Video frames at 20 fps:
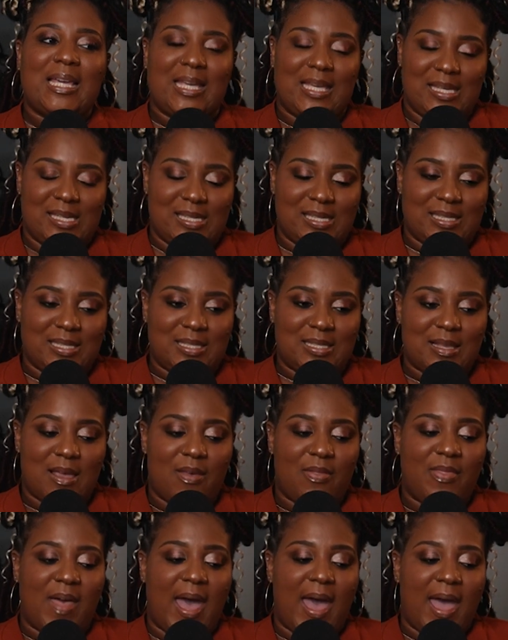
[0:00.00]
is
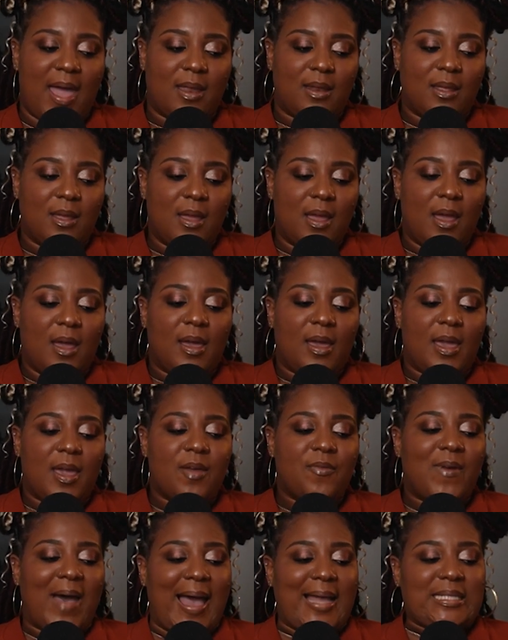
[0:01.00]
that
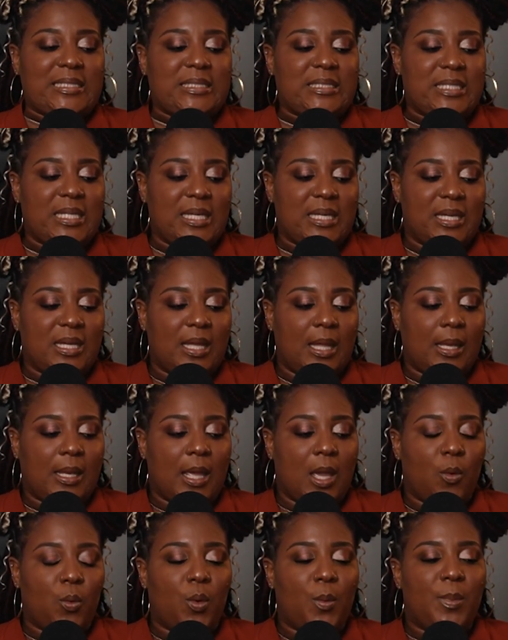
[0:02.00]
if I did,
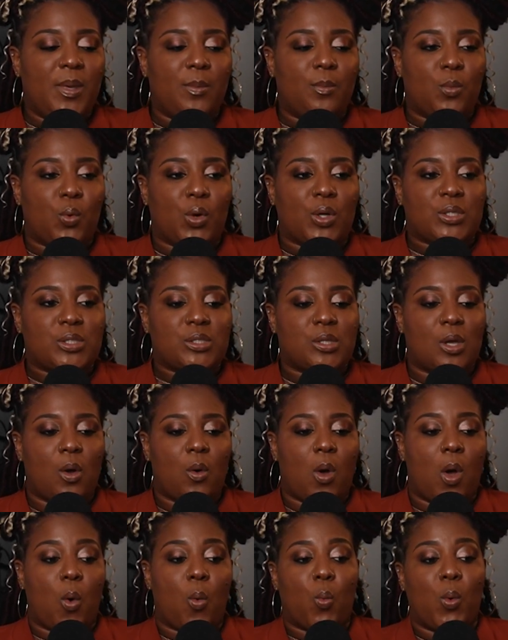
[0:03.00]
it would be more so
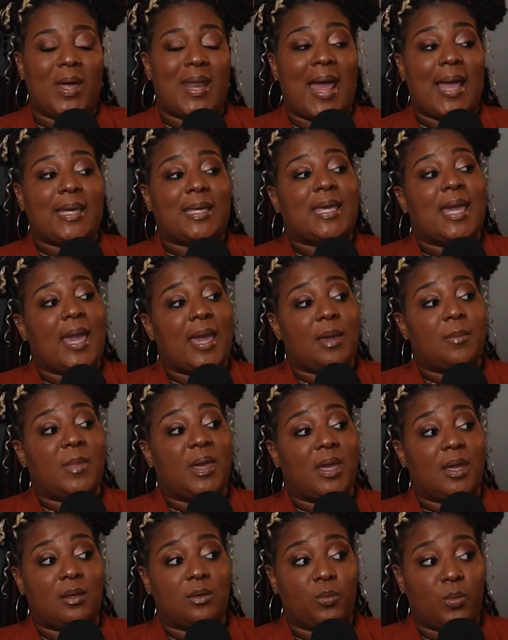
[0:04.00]
on what I came
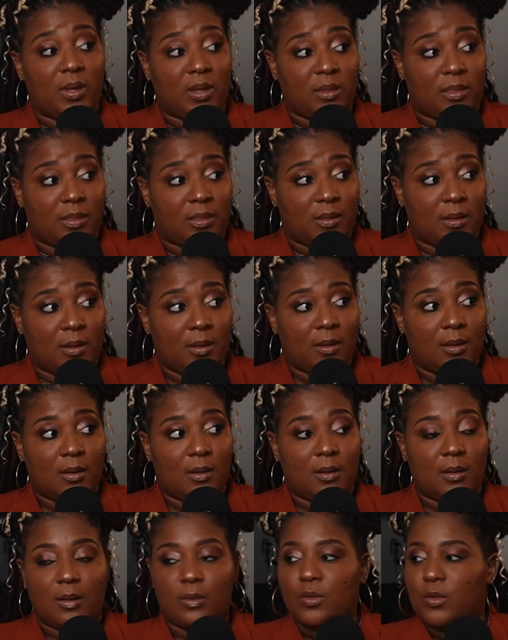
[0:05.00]
in with.
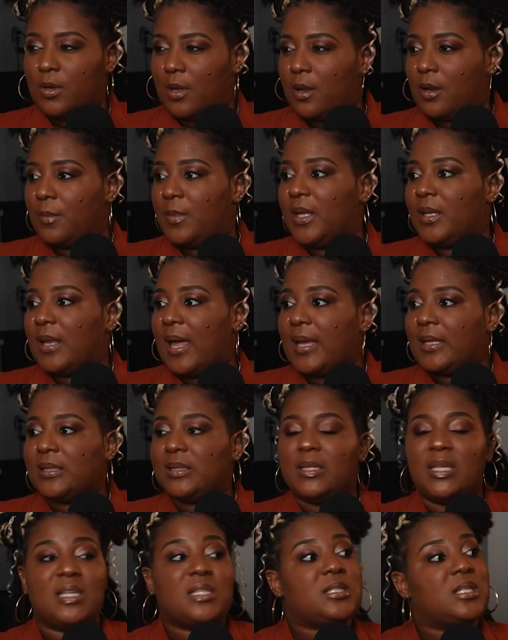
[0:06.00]
You know what I mean? Like,
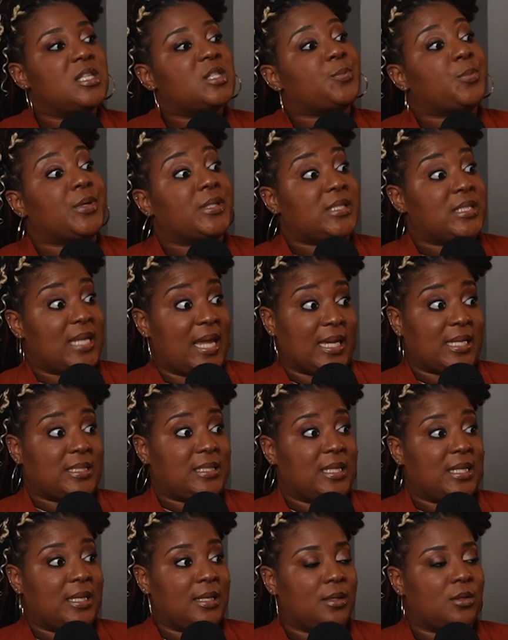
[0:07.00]
this is
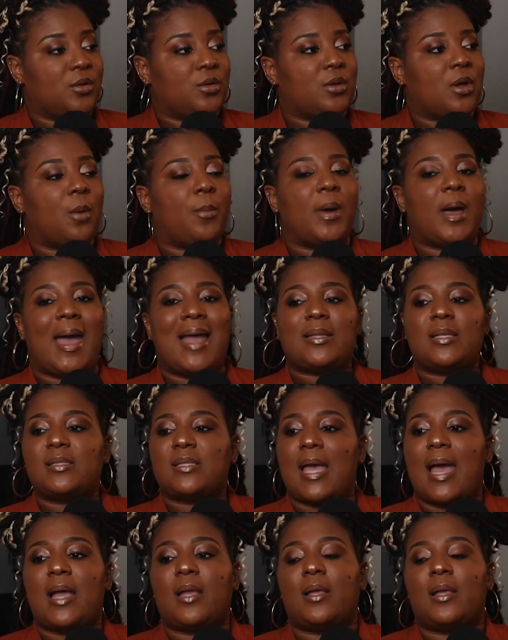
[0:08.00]
protected, you know, but at this,